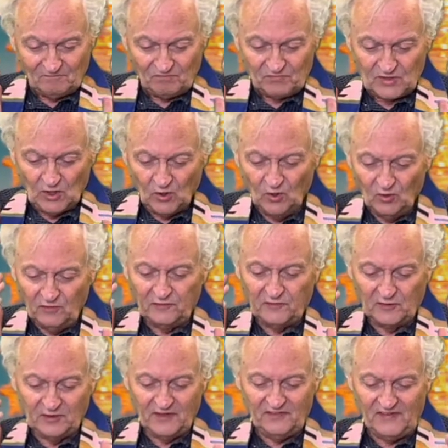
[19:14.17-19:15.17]
Oh,
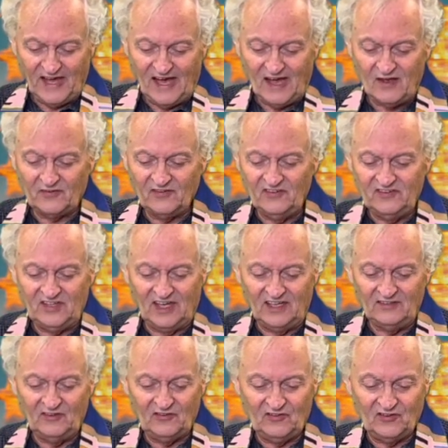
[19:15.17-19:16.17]
for 1,000
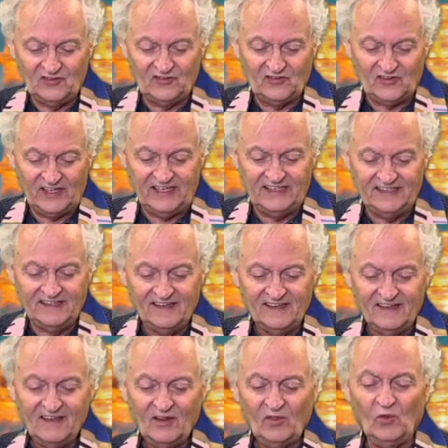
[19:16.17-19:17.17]
tongues to sing
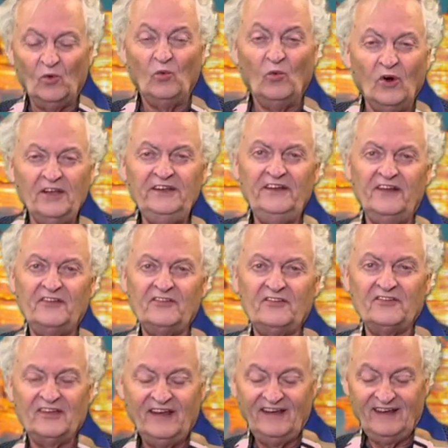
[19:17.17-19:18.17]
the
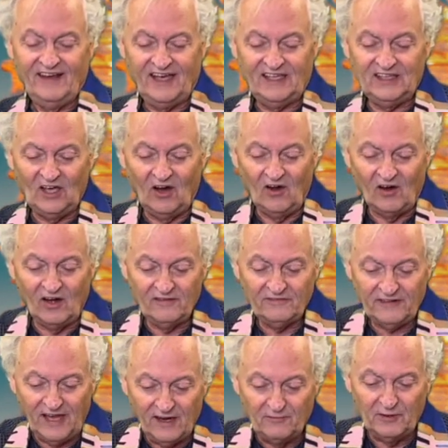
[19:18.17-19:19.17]
oneness at the heart of
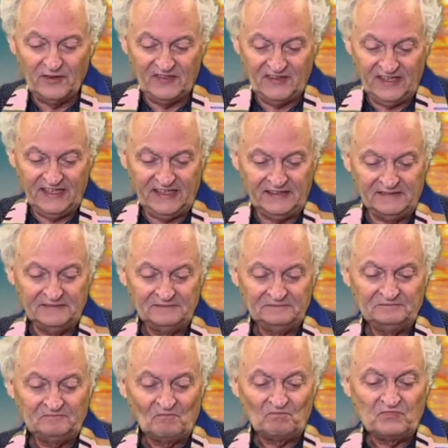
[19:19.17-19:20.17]
everything
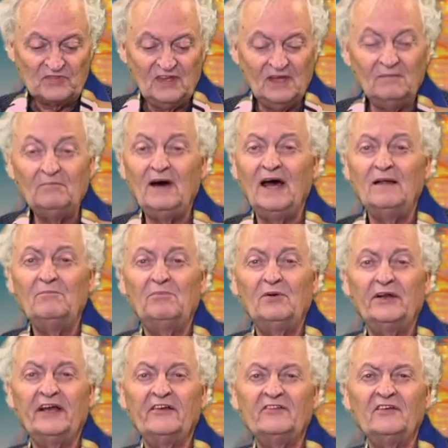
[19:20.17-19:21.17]
that might
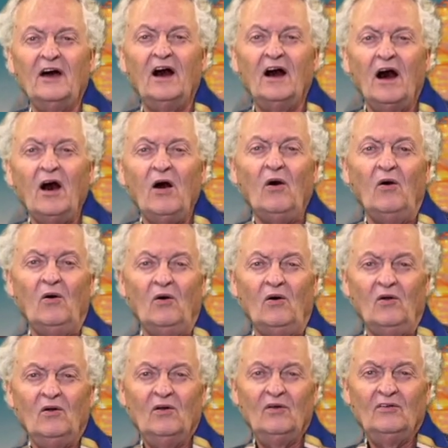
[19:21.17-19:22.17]
bring us all
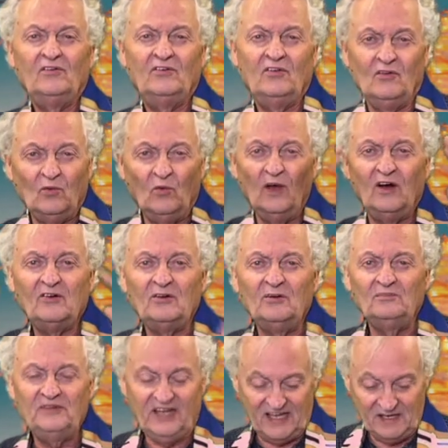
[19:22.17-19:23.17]
to the welcome
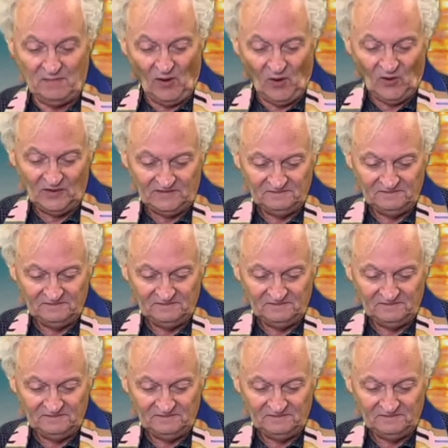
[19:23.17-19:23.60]
table.